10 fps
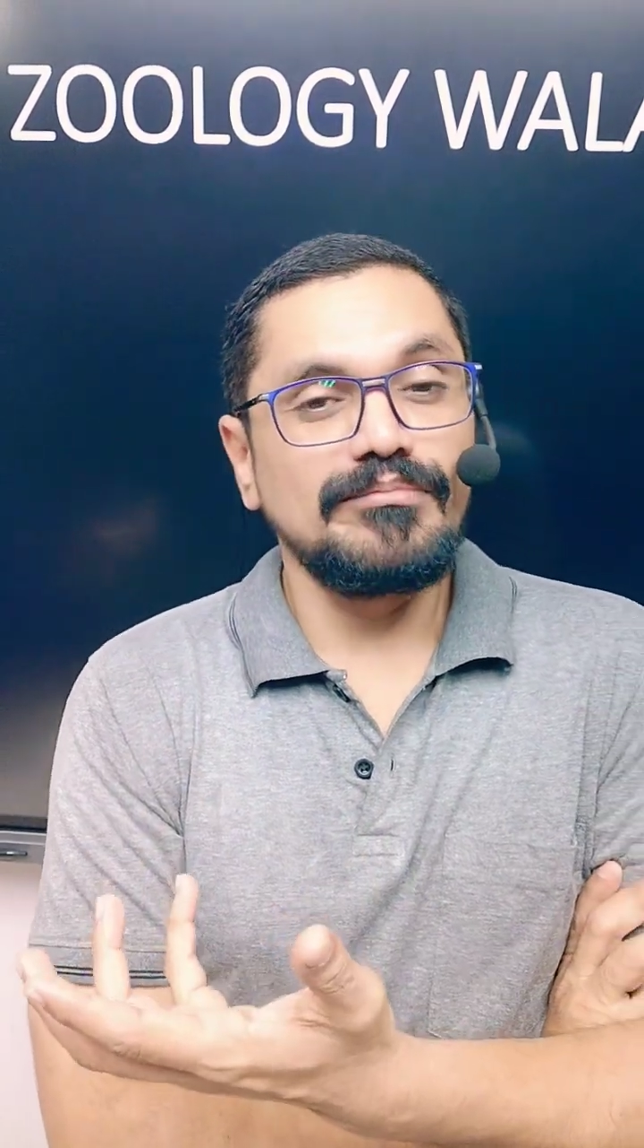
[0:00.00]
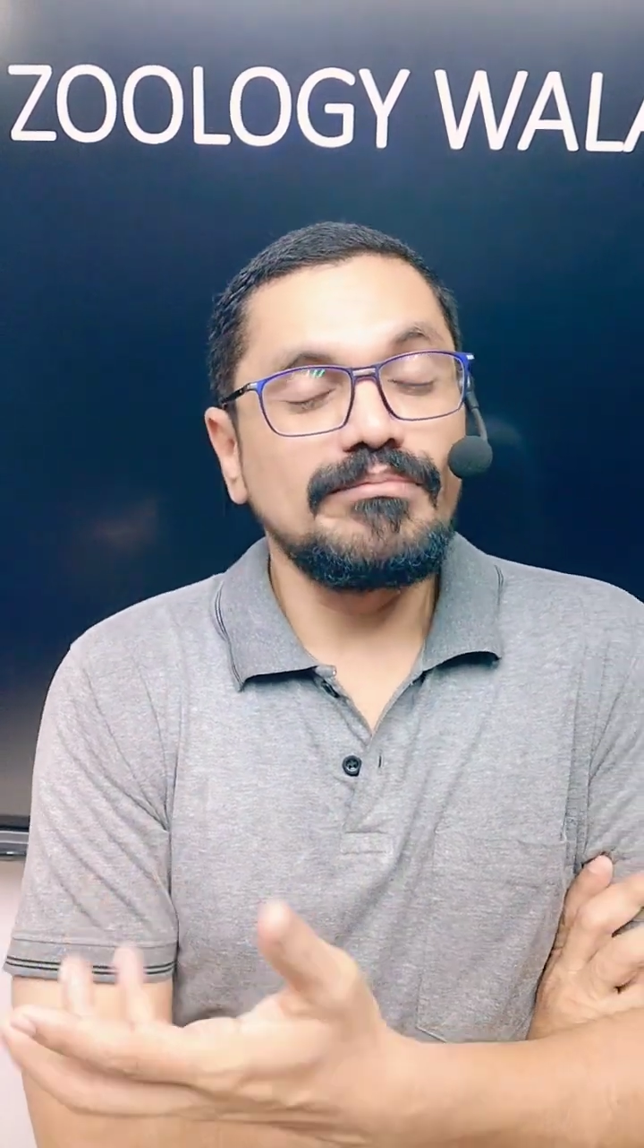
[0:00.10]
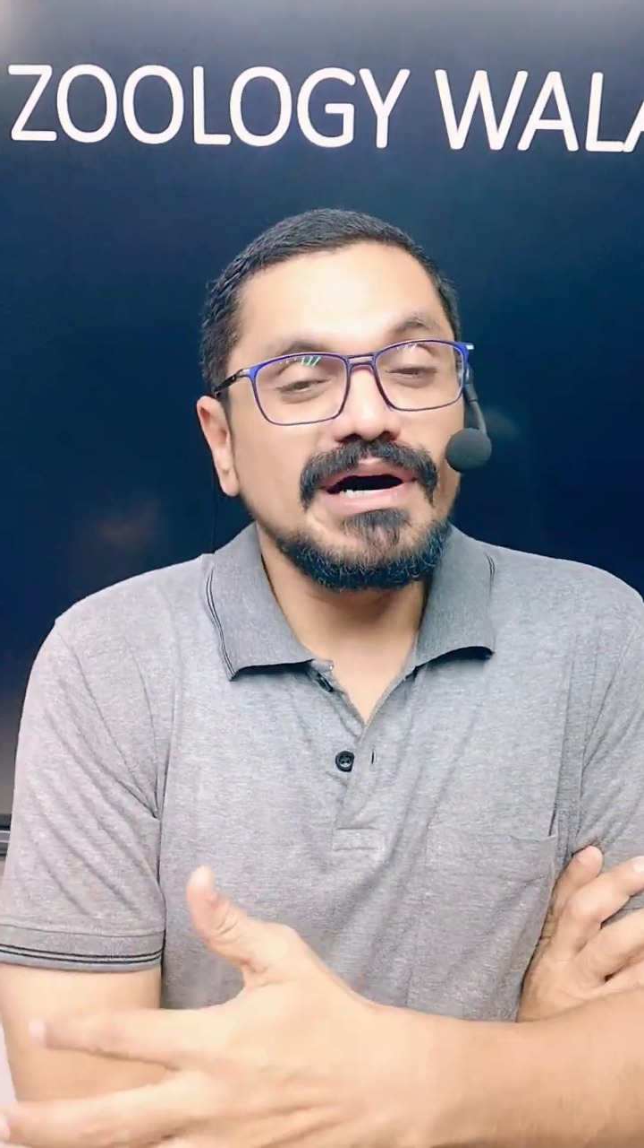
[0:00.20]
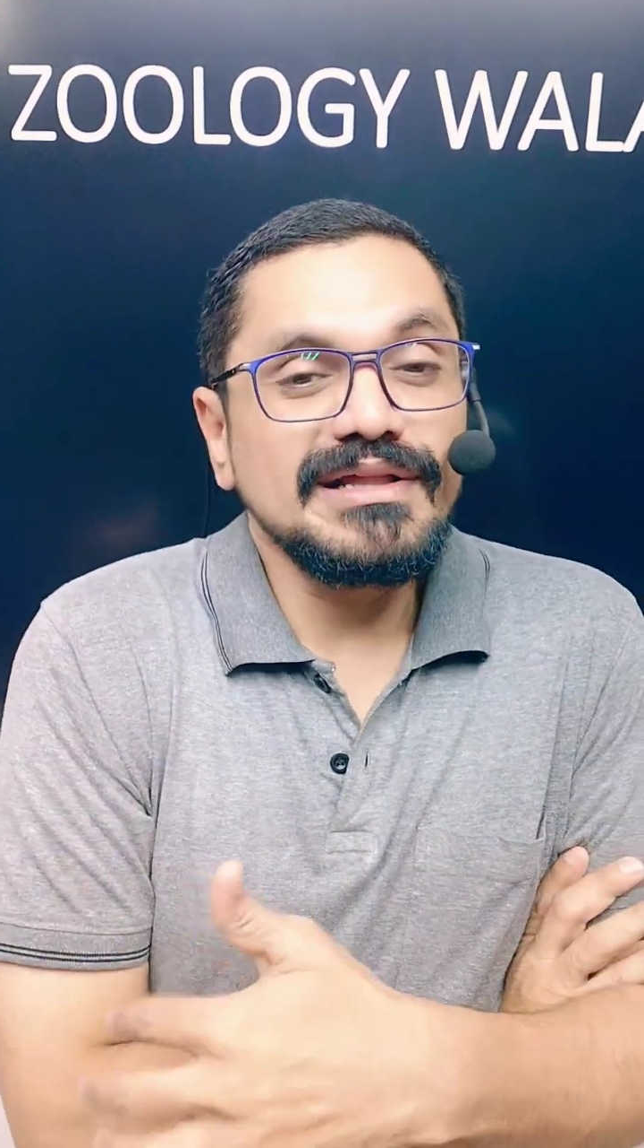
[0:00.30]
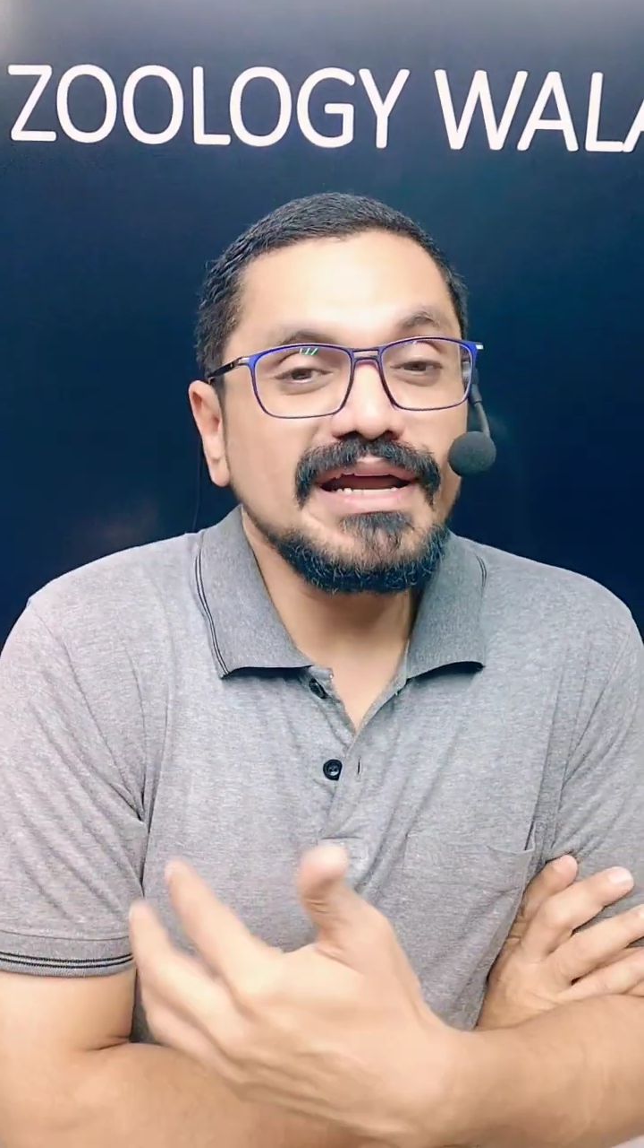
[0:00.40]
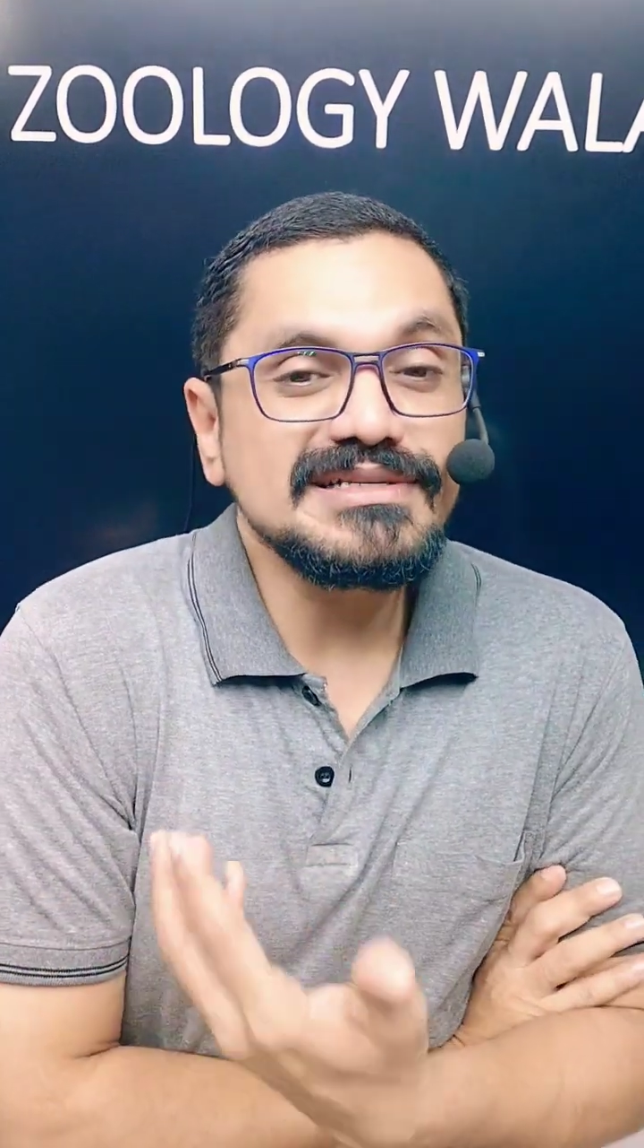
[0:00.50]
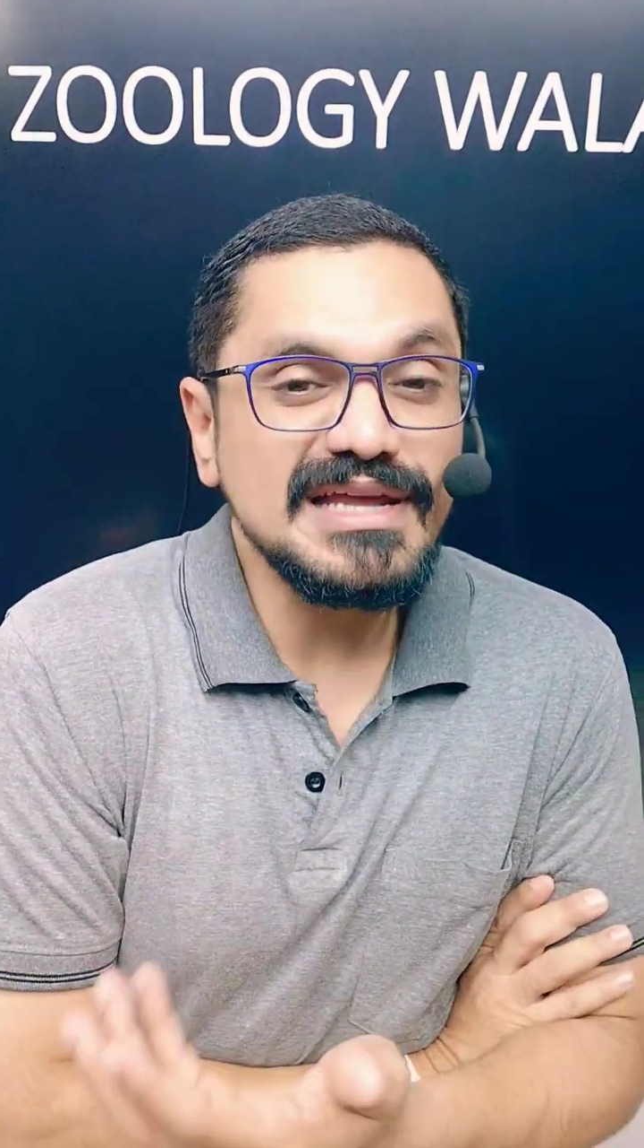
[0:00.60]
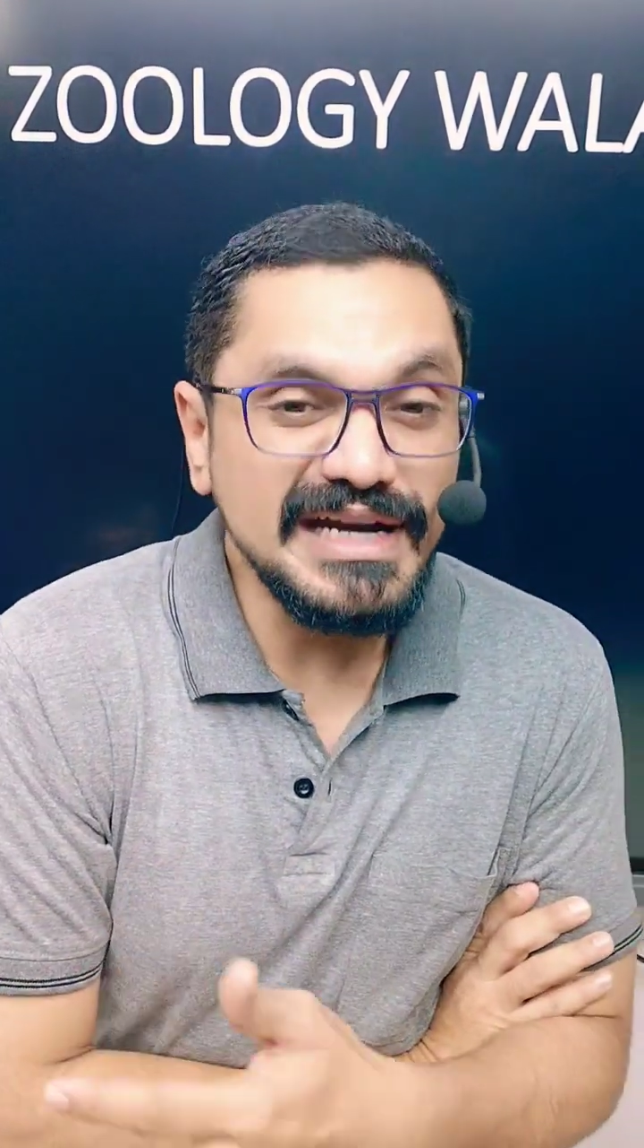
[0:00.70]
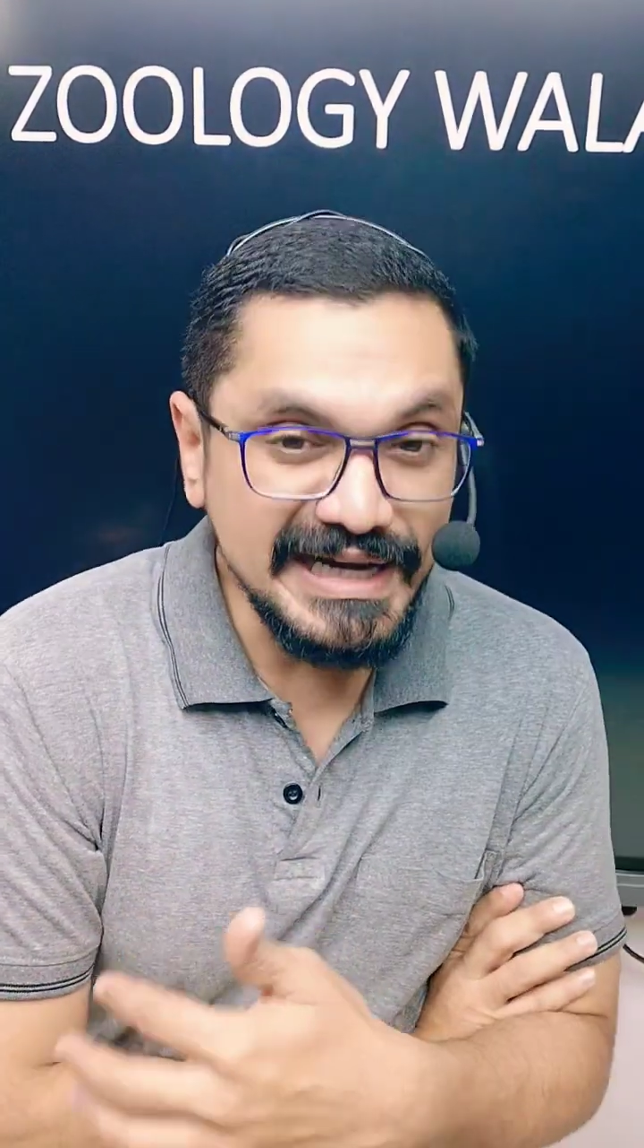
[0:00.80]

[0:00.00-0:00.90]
mother is in